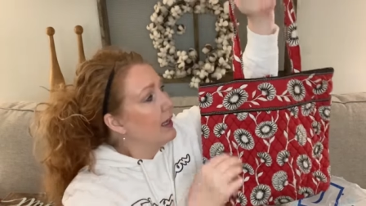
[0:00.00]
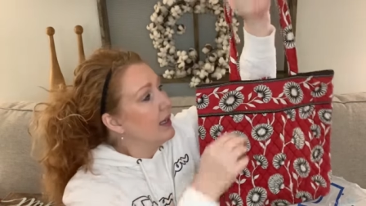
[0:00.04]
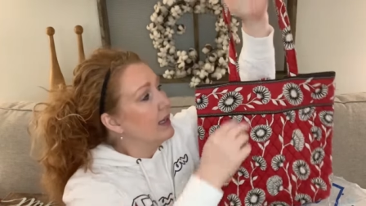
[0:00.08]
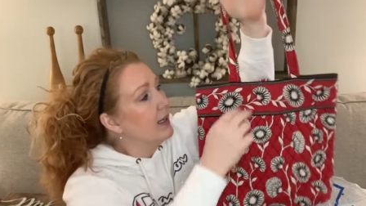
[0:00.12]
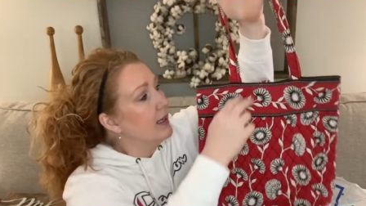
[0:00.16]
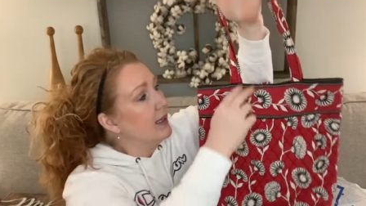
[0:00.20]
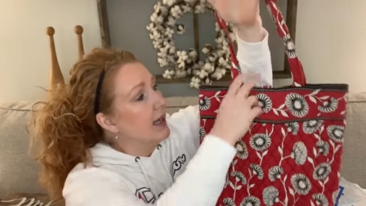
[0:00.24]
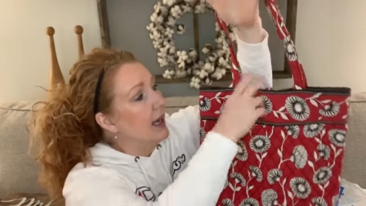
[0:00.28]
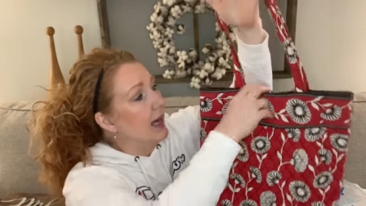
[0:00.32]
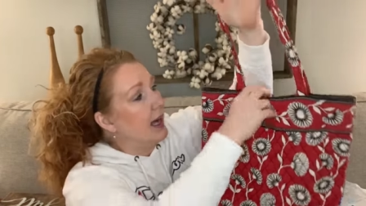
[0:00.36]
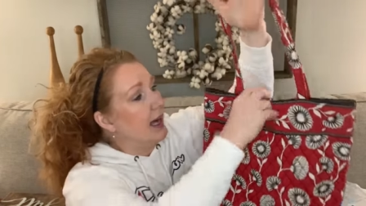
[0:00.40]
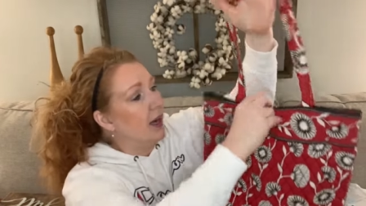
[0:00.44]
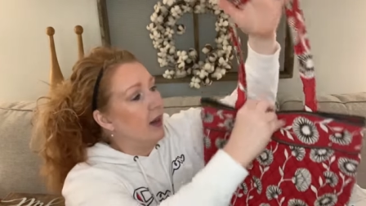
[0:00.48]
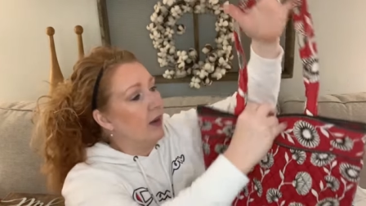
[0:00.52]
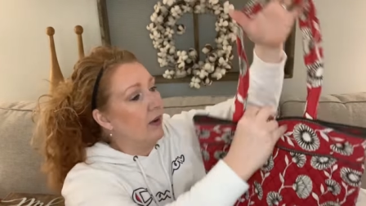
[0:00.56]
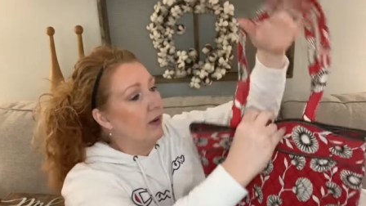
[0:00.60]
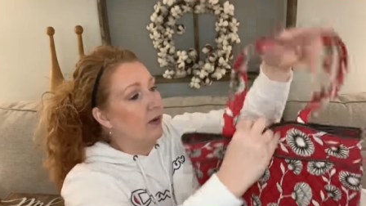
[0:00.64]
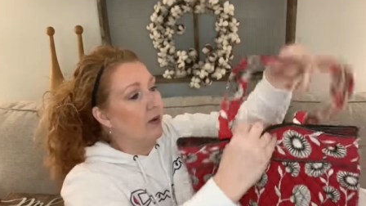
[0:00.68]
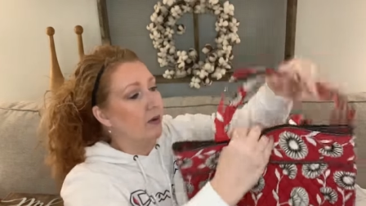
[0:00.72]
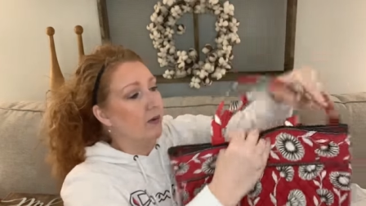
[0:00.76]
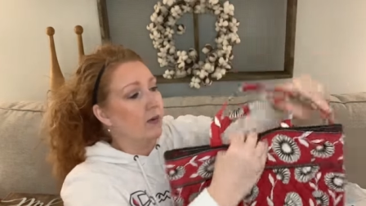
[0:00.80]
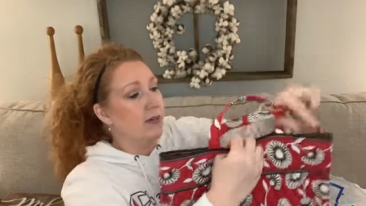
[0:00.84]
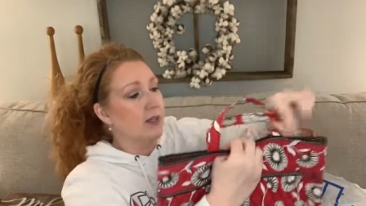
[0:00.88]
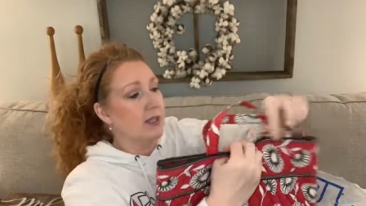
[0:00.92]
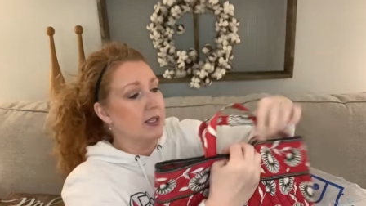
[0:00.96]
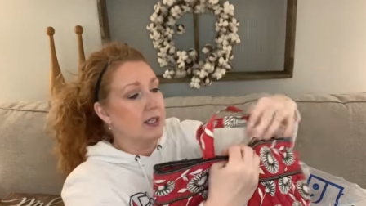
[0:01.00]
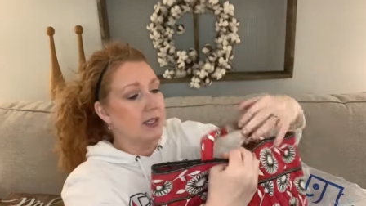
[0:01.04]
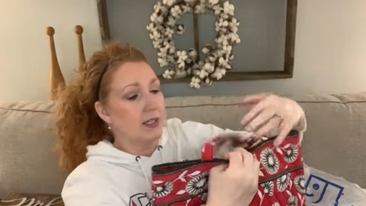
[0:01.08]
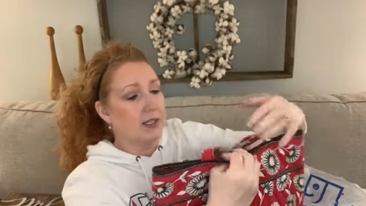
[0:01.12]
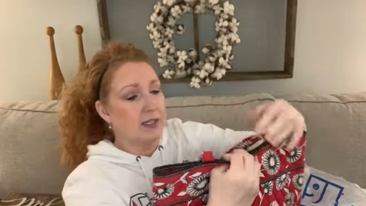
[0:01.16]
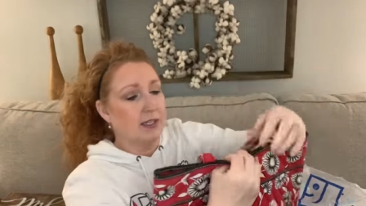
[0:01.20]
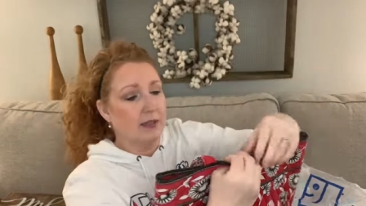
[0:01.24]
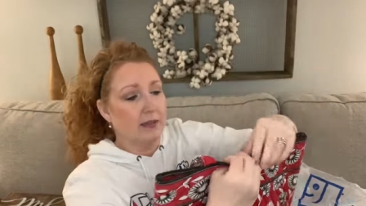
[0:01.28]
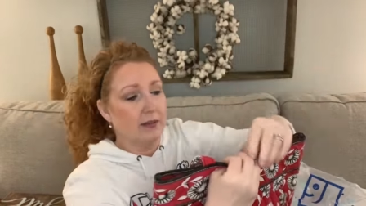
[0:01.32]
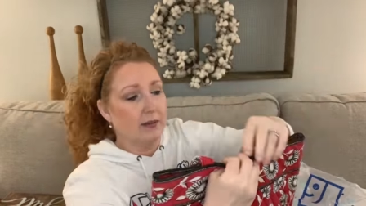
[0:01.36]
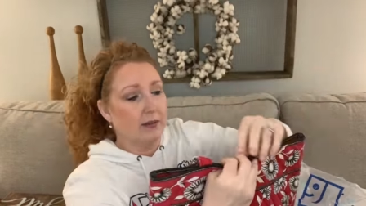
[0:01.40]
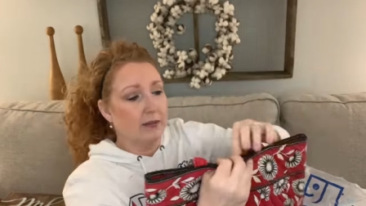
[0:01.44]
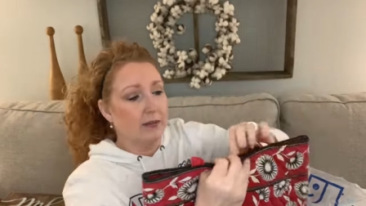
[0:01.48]
Now, this is
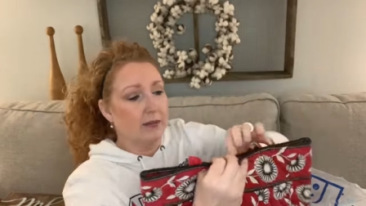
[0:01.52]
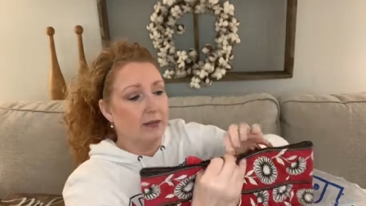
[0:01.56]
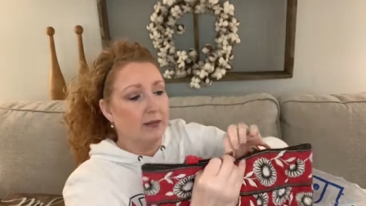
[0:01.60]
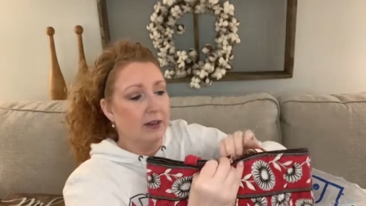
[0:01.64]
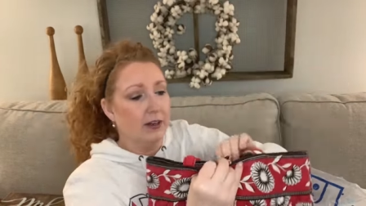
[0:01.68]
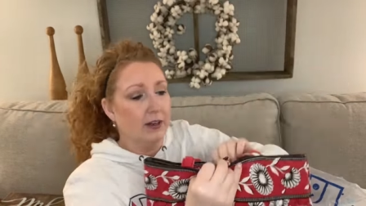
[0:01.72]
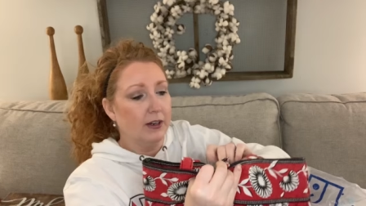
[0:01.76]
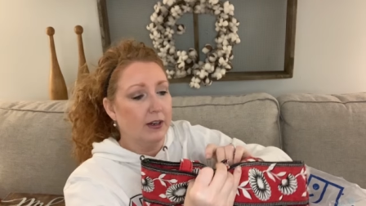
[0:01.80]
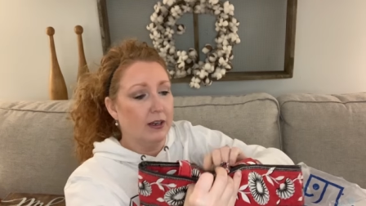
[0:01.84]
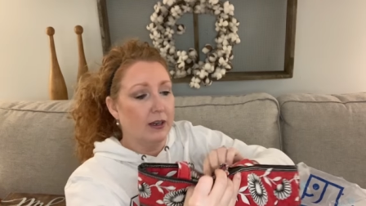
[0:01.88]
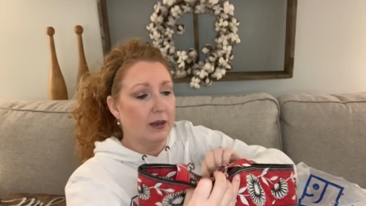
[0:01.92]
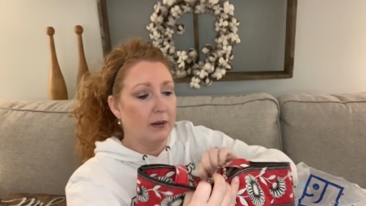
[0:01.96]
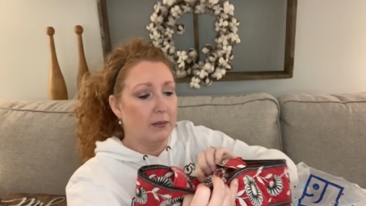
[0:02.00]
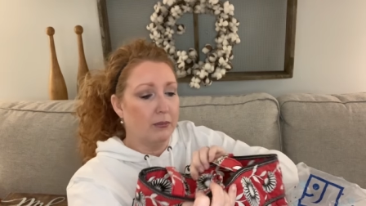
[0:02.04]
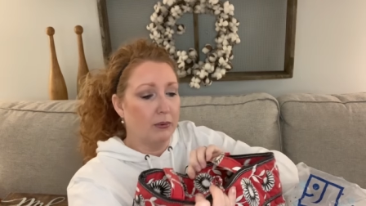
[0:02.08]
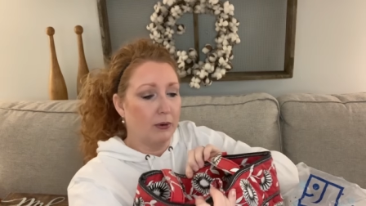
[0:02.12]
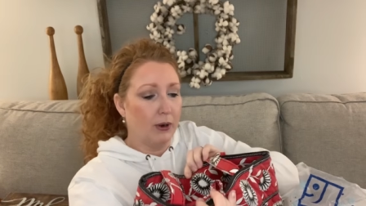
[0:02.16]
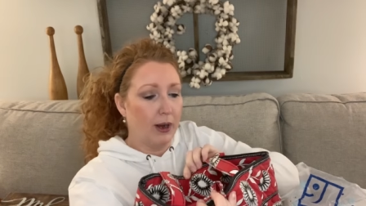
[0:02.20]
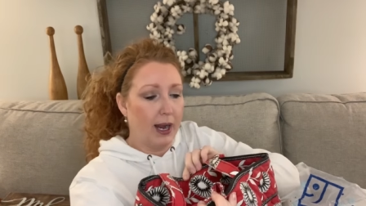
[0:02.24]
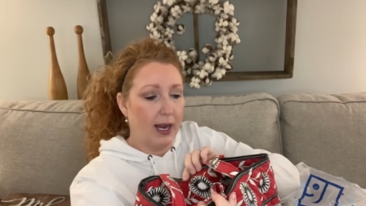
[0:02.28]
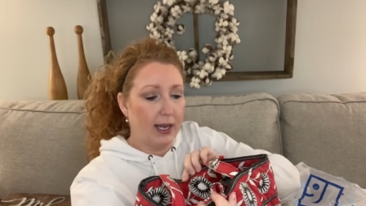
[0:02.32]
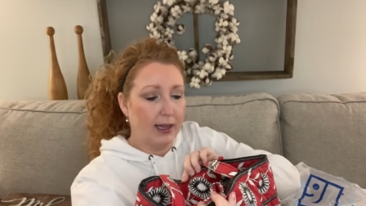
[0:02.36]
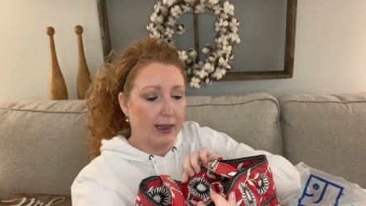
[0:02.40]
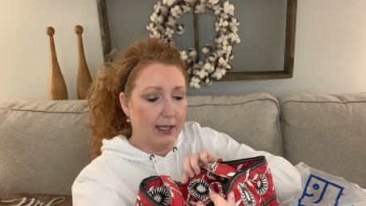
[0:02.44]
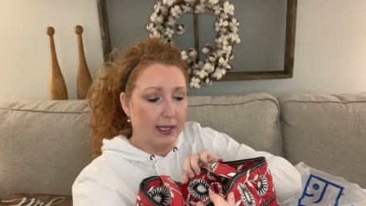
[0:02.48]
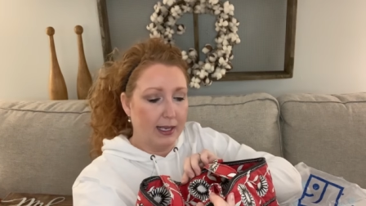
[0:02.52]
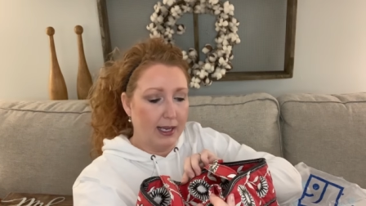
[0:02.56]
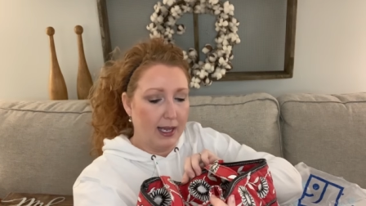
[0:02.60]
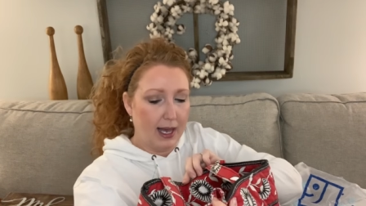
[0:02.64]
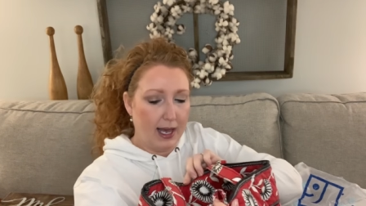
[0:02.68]
a Vera Bradley,